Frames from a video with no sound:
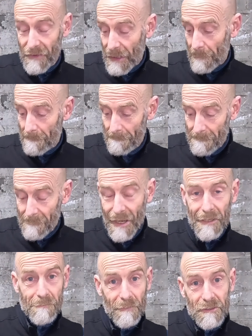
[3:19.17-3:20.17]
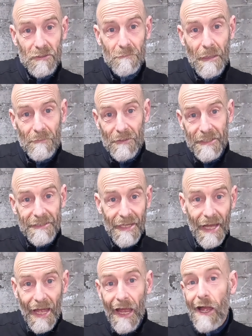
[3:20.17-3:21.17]
that mad muscle memory in
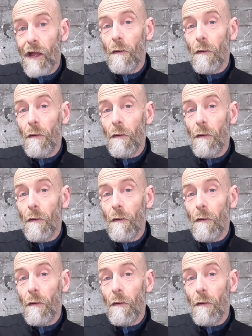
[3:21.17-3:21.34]
there.